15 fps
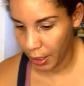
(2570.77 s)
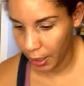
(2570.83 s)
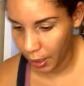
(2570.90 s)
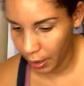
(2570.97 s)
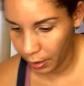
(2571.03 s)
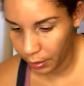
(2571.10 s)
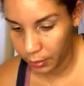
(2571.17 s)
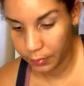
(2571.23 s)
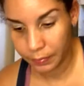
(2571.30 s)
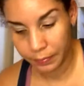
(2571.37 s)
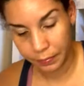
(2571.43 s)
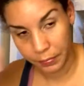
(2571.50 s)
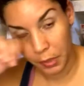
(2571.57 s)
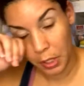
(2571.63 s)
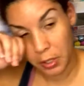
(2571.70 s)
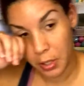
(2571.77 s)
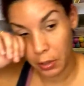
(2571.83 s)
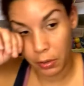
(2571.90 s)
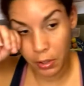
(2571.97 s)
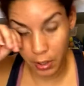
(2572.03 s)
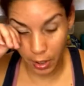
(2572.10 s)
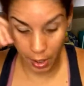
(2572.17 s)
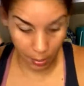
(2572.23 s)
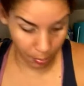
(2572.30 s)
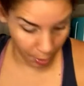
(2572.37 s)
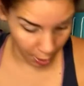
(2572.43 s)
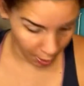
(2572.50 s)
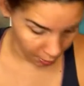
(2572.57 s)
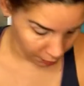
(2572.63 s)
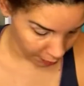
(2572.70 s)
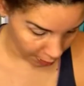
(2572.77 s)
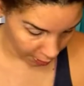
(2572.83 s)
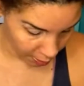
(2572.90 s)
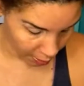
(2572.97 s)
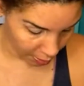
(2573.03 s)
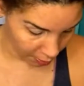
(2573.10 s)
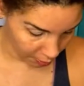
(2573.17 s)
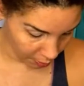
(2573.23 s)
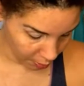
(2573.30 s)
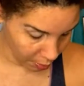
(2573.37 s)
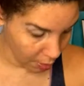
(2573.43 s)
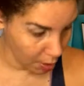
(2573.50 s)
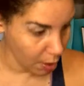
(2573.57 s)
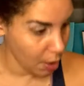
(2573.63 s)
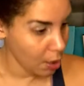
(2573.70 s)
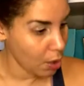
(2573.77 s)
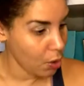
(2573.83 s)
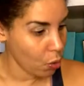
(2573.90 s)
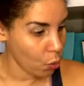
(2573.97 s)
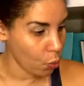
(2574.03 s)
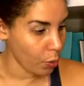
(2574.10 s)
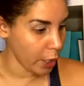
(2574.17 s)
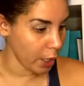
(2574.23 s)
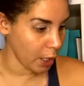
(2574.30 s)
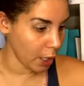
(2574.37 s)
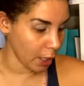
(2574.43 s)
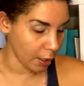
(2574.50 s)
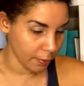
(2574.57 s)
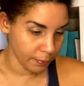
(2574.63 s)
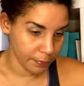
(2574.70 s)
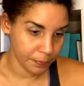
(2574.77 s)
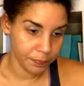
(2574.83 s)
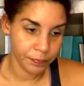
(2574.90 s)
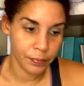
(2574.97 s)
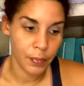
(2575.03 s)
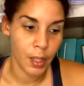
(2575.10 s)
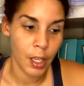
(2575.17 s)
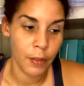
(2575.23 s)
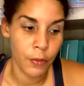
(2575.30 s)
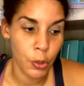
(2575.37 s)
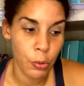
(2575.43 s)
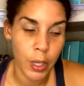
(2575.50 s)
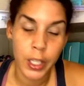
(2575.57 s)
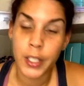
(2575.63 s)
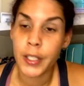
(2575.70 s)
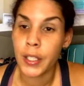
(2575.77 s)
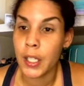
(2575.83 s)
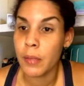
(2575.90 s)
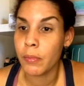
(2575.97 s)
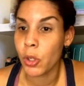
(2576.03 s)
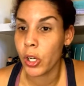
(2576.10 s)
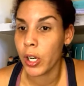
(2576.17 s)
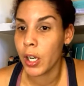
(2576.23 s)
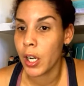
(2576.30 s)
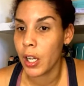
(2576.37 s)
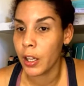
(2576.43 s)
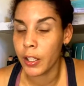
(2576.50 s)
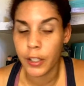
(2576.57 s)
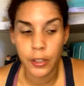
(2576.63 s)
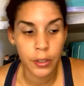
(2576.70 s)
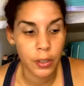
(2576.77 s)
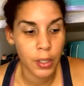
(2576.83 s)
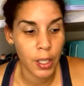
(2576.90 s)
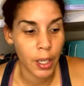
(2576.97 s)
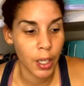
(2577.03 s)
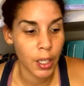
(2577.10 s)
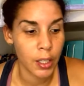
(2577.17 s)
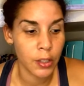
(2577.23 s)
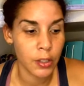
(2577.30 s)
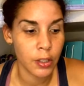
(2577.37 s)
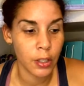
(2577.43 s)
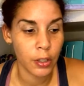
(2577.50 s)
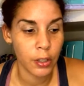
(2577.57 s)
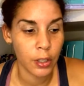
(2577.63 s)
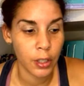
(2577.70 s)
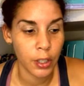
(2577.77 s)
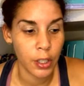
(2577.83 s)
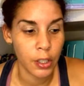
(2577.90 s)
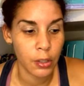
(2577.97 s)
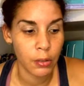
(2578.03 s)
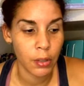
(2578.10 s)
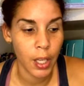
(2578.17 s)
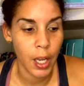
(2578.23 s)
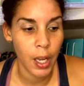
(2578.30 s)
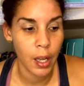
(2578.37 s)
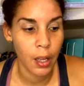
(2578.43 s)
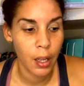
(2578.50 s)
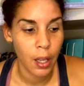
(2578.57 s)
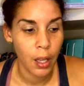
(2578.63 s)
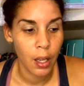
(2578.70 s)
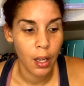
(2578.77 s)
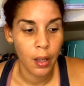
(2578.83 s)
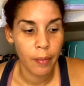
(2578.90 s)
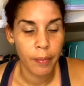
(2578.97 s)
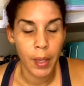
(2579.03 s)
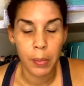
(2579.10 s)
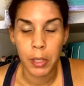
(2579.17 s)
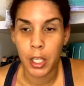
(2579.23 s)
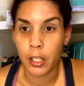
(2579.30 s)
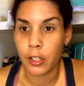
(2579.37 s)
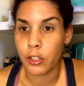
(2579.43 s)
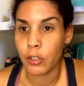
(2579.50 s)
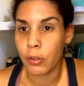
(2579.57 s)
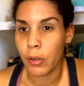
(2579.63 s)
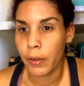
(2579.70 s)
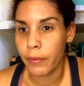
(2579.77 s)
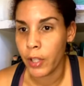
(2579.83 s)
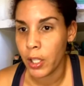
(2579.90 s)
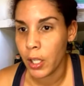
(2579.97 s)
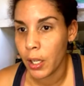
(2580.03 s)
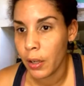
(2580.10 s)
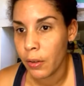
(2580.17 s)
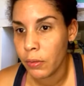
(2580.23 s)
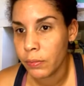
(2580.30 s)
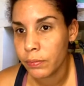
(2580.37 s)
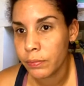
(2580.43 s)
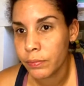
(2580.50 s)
it because it looks like pink and red is winning. If you want to see more colors, I can certainly do that, maybe in a short video.